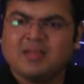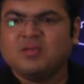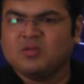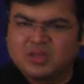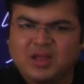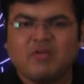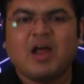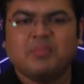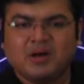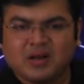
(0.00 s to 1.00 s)
the
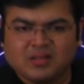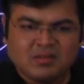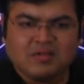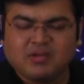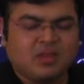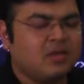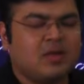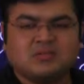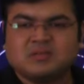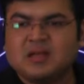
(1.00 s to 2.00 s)
environment and everything
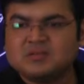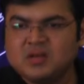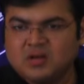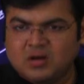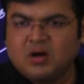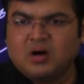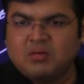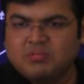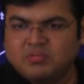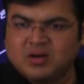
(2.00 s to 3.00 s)
gets
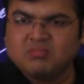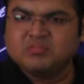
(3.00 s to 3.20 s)
the